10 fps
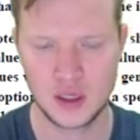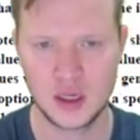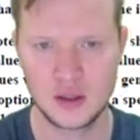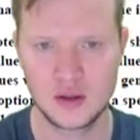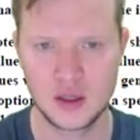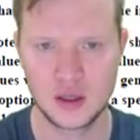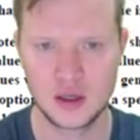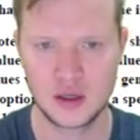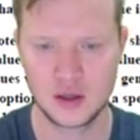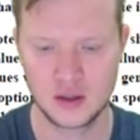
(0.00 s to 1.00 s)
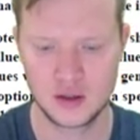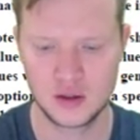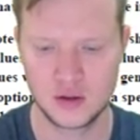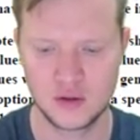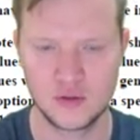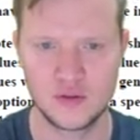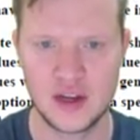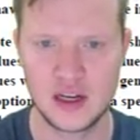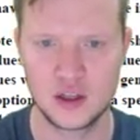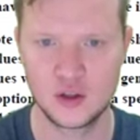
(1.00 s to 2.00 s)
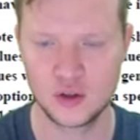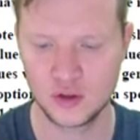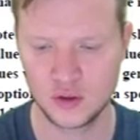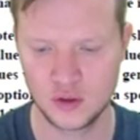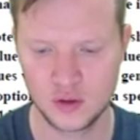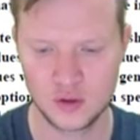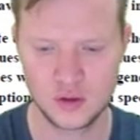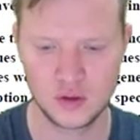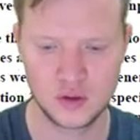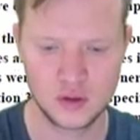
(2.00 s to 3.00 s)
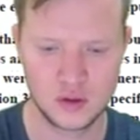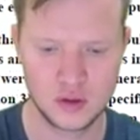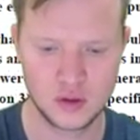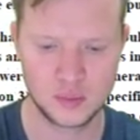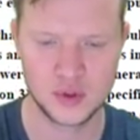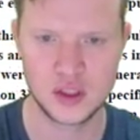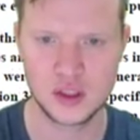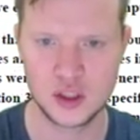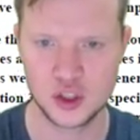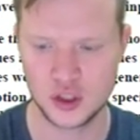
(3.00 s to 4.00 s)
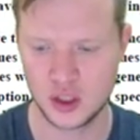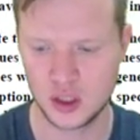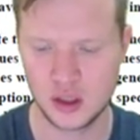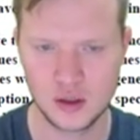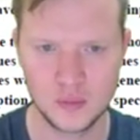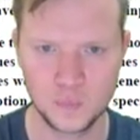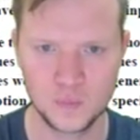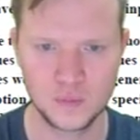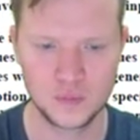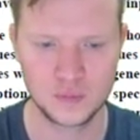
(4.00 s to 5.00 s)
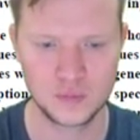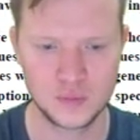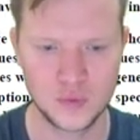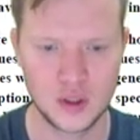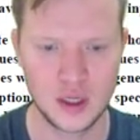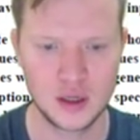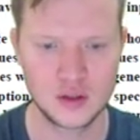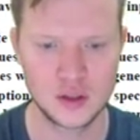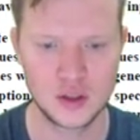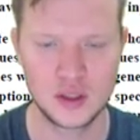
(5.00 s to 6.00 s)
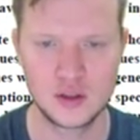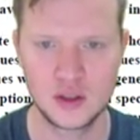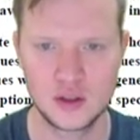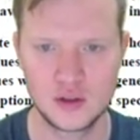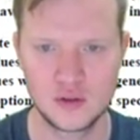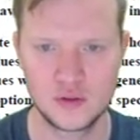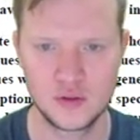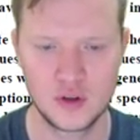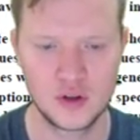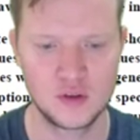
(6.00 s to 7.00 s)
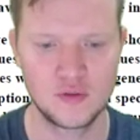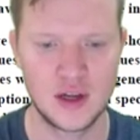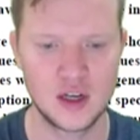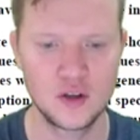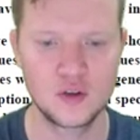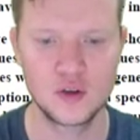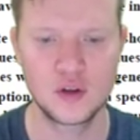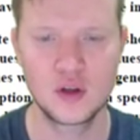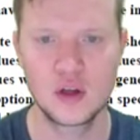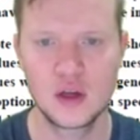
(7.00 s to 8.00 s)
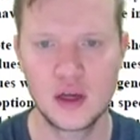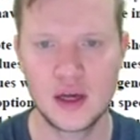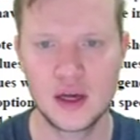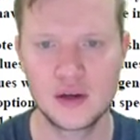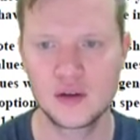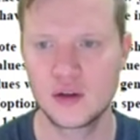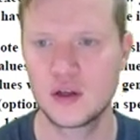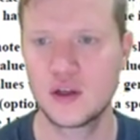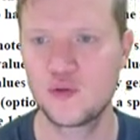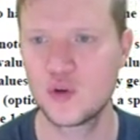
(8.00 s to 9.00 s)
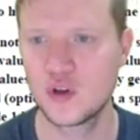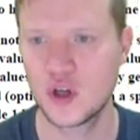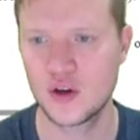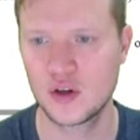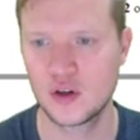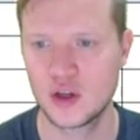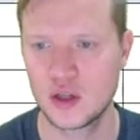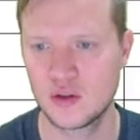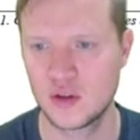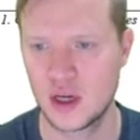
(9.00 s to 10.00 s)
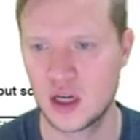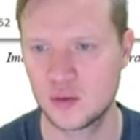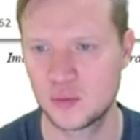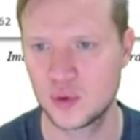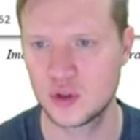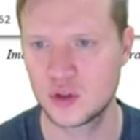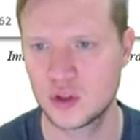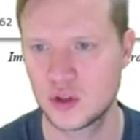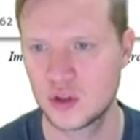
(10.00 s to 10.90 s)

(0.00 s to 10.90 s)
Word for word: enter value, percentage D, okay, so enter the value, and if you go and look at the output,